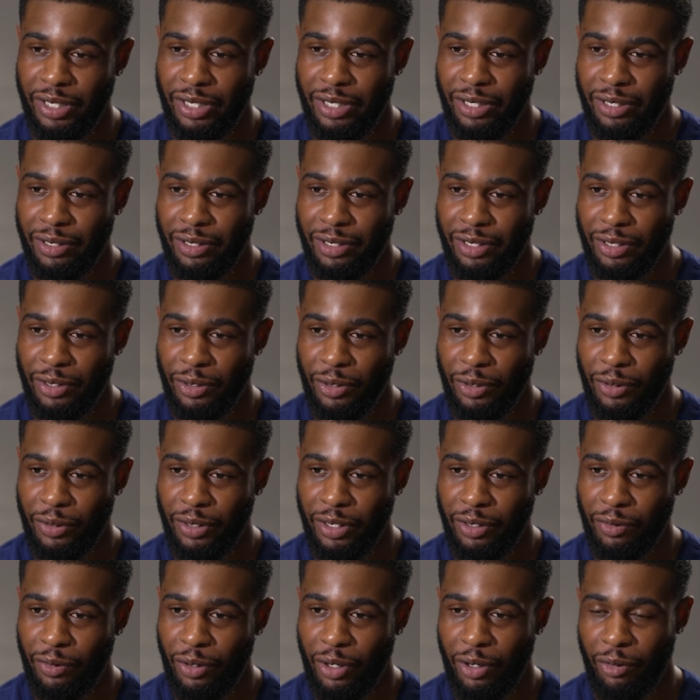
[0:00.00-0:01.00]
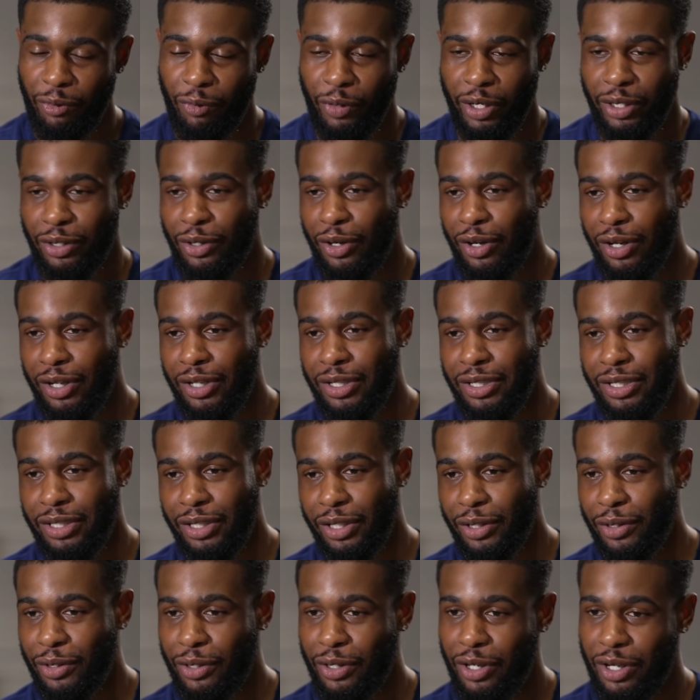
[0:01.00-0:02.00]
then there are red cards and
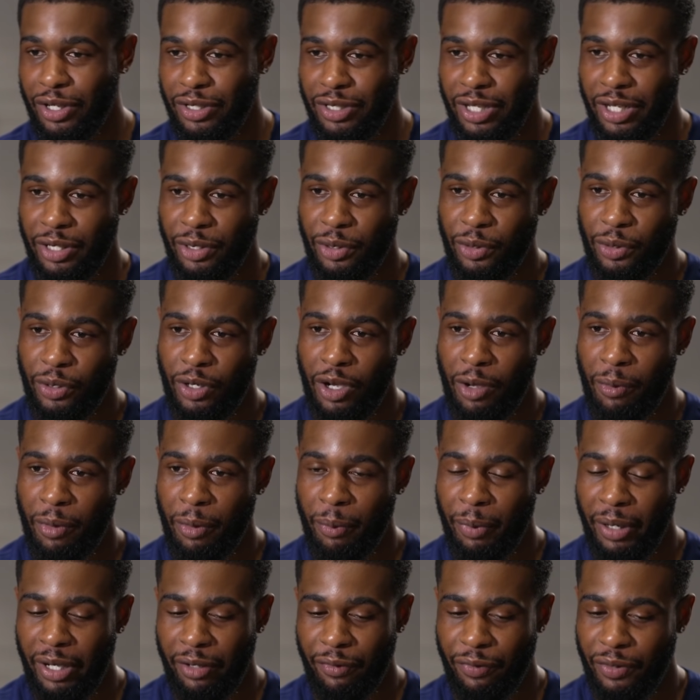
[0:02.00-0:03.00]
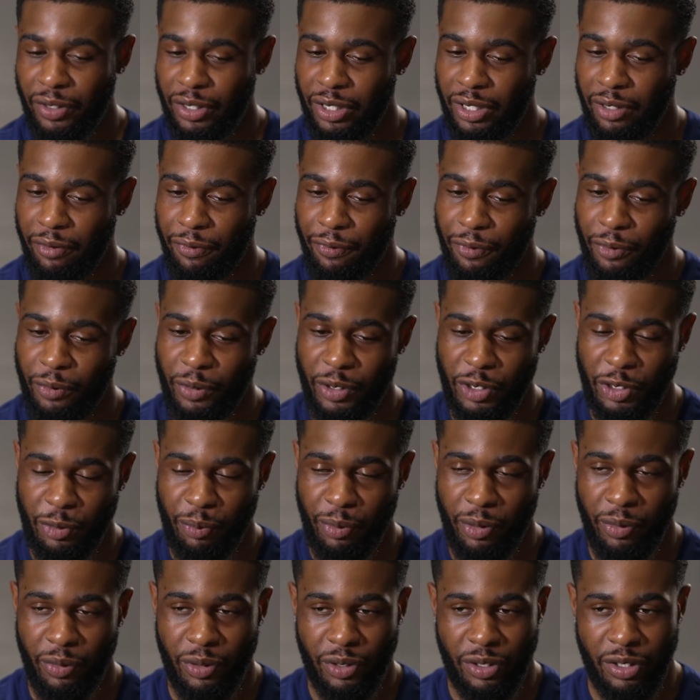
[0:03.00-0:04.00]
yellow cards that do come up. But I think yeah, through
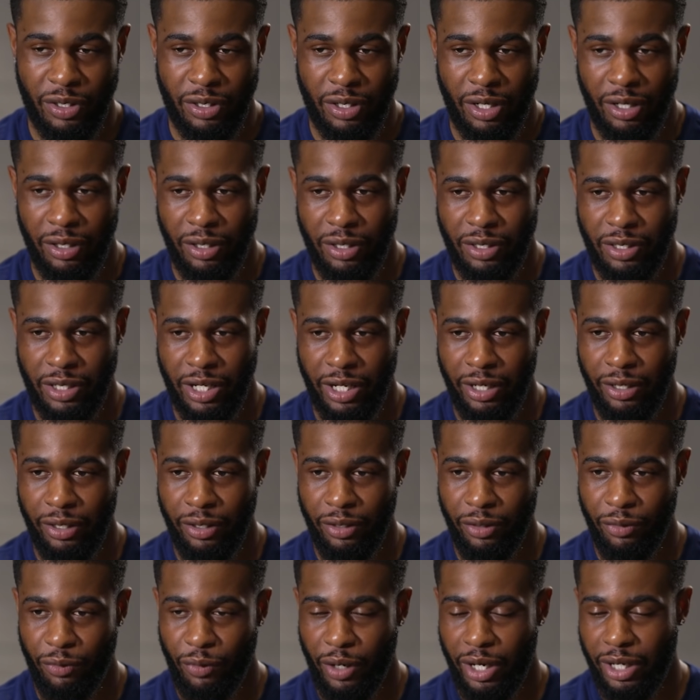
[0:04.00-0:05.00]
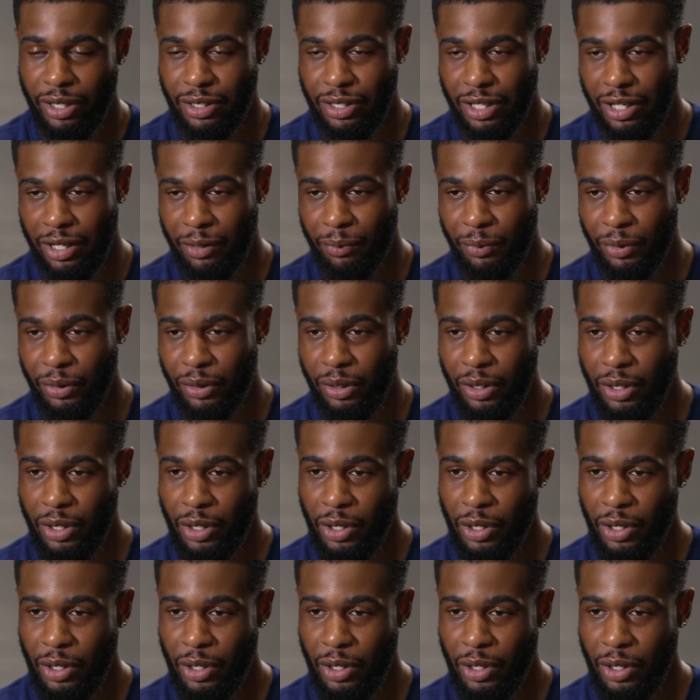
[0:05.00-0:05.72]
experience, just understanding the right time and